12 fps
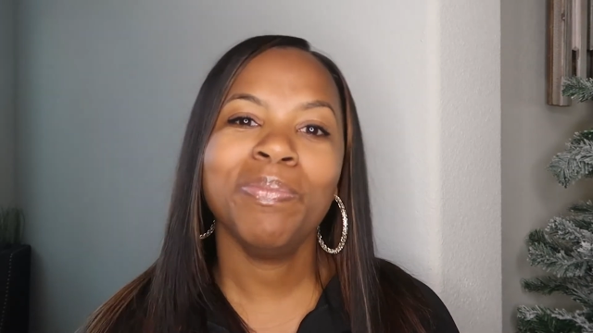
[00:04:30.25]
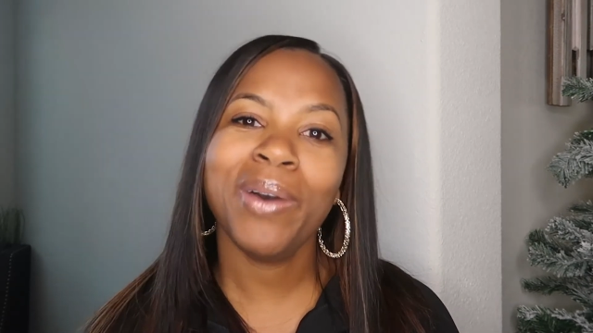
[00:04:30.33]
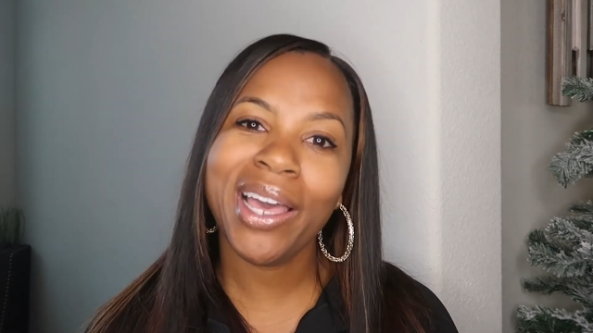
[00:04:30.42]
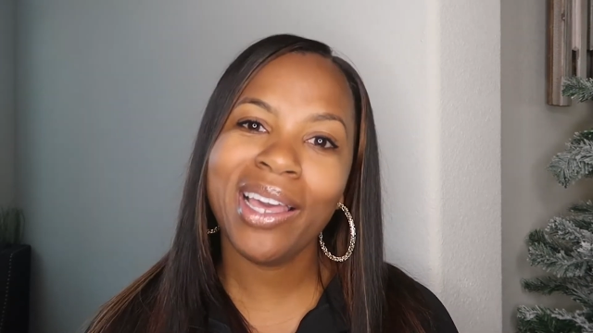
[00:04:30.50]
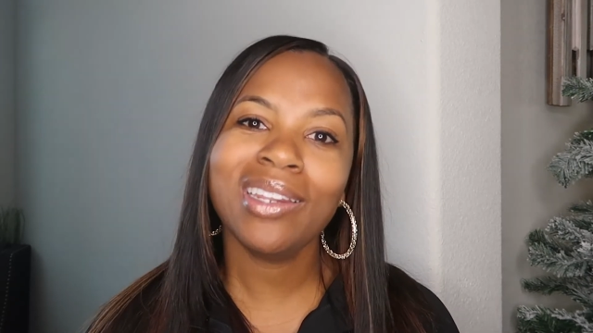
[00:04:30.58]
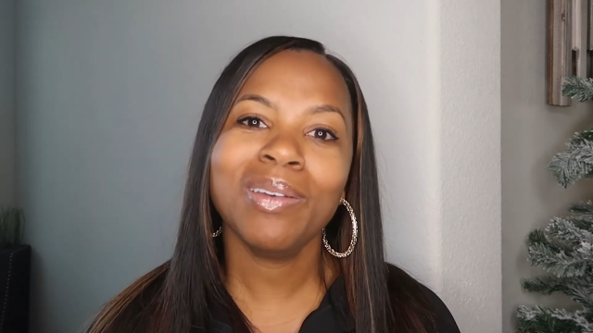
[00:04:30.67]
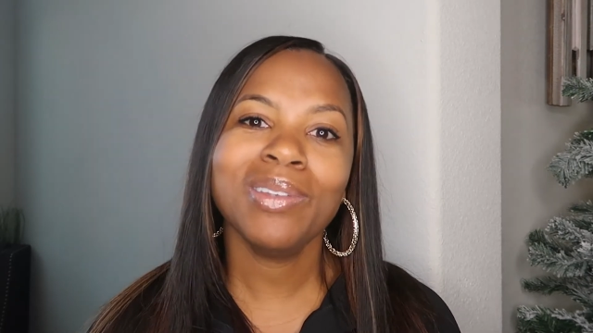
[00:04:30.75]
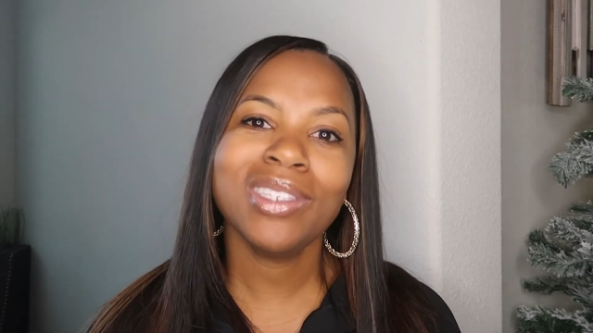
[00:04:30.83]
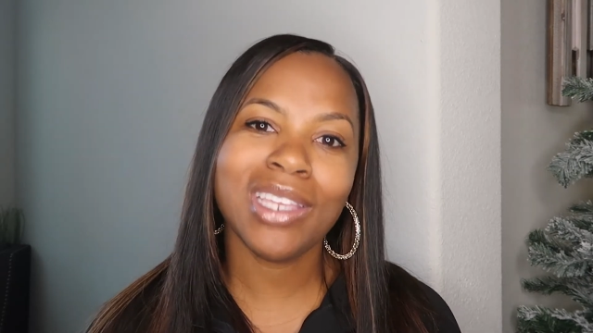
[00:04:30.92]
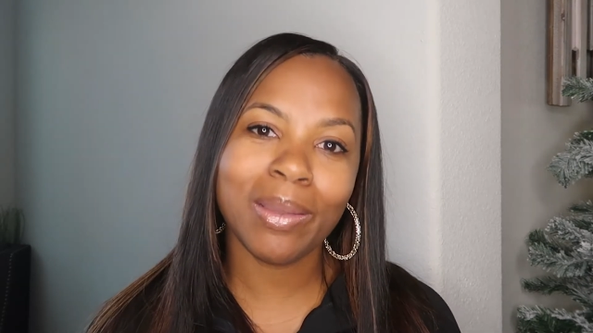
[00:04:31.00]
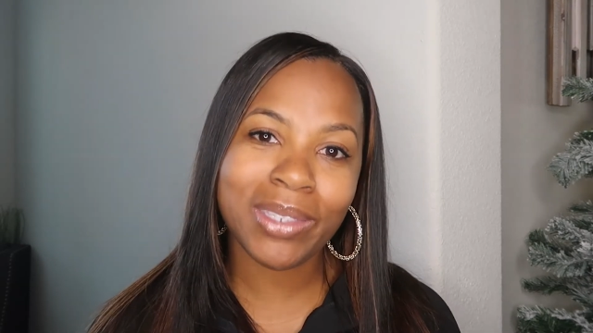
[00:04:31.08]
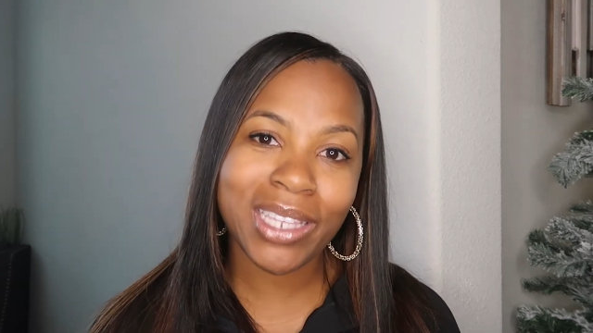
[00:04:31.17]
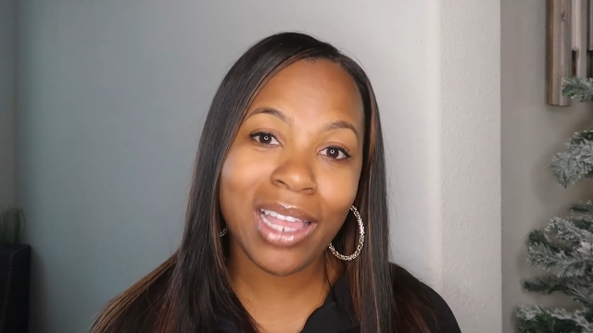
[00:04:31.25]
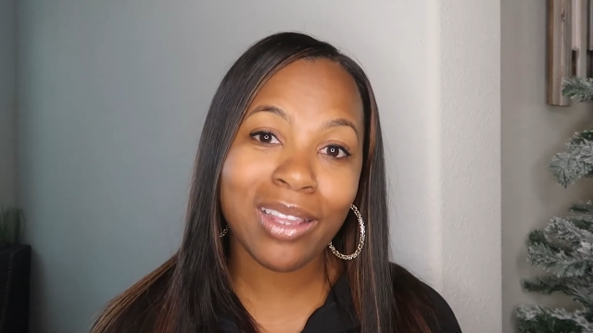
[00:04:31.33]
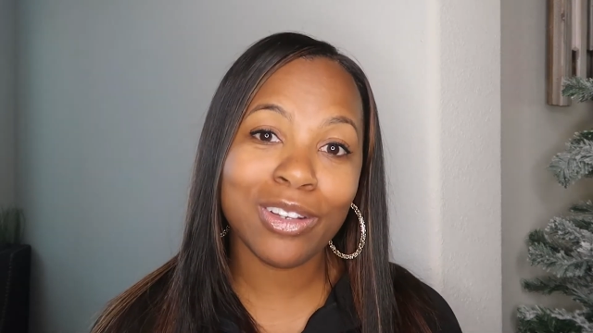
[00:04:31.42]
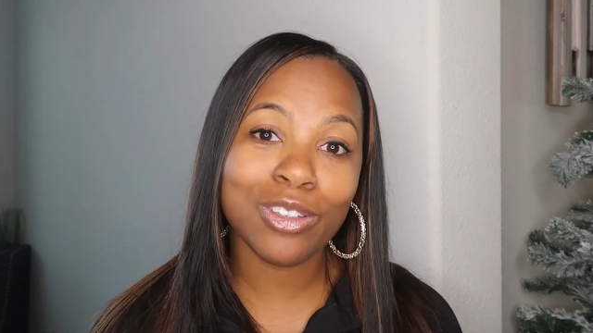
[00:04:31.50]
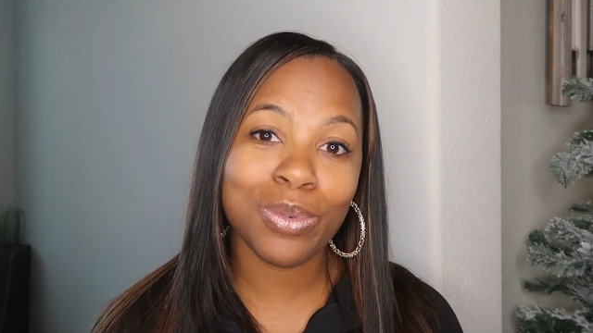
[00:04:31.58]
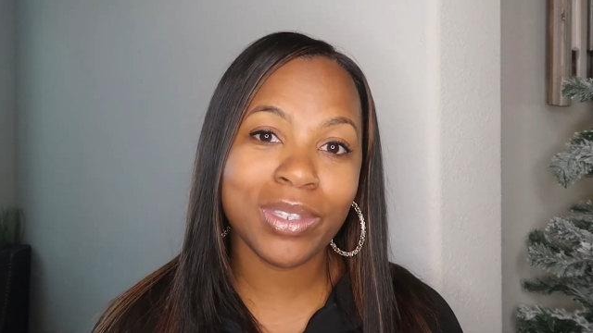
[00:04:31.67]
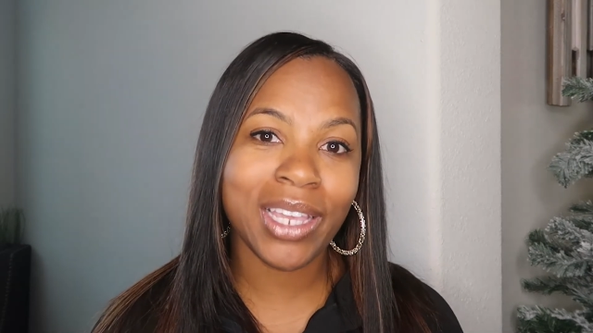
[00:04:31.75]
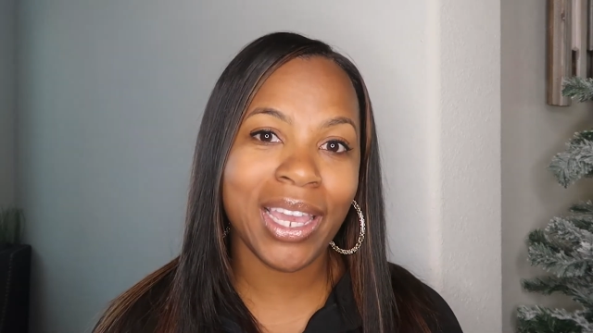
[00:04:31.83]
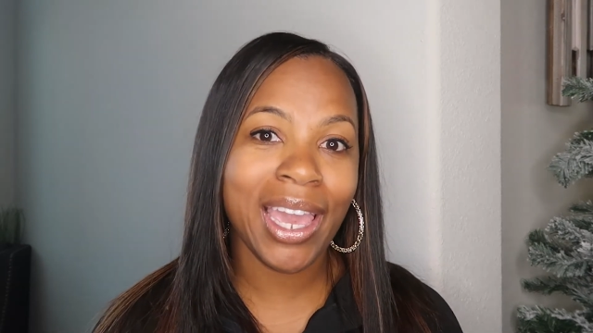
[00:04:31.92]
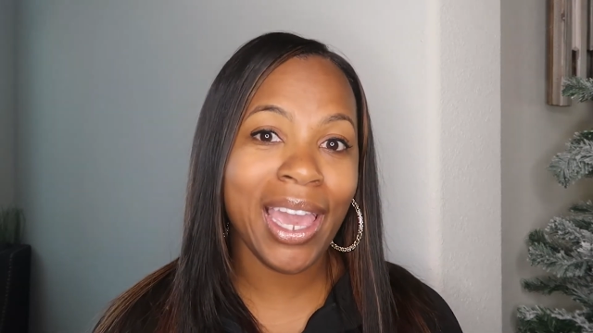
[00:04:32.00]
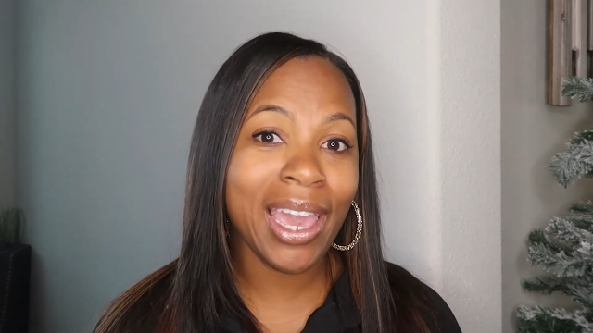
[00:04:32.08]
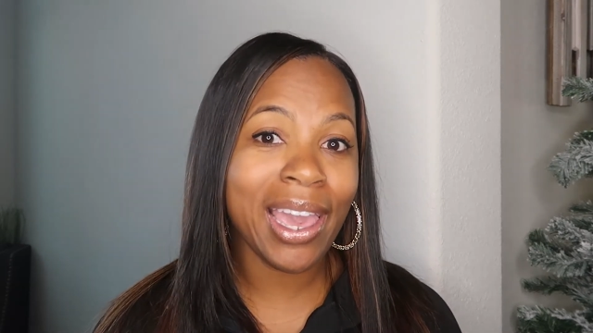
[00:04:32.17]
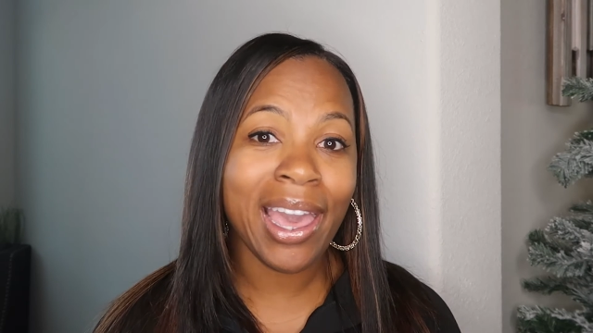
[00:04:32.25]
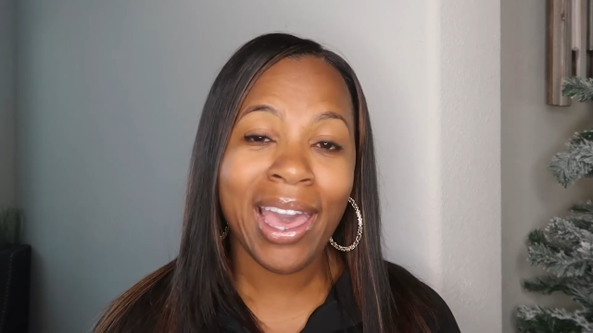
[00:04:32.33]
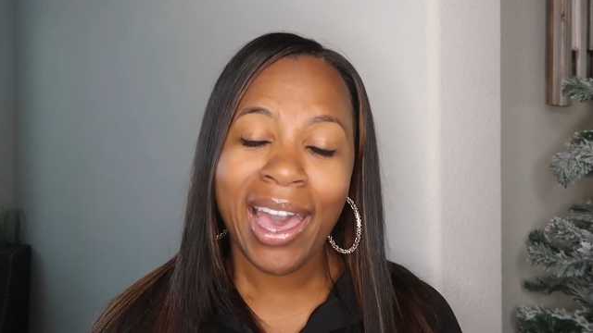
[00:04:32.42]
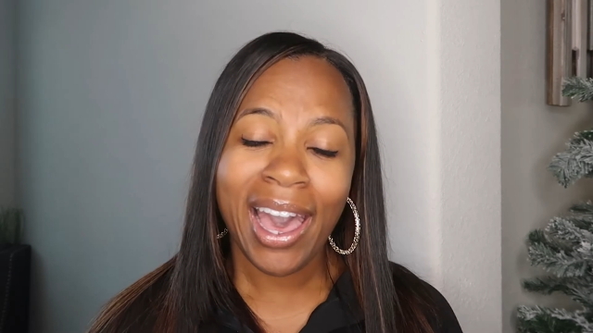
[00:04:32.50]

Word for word: but some sellers will say, hey,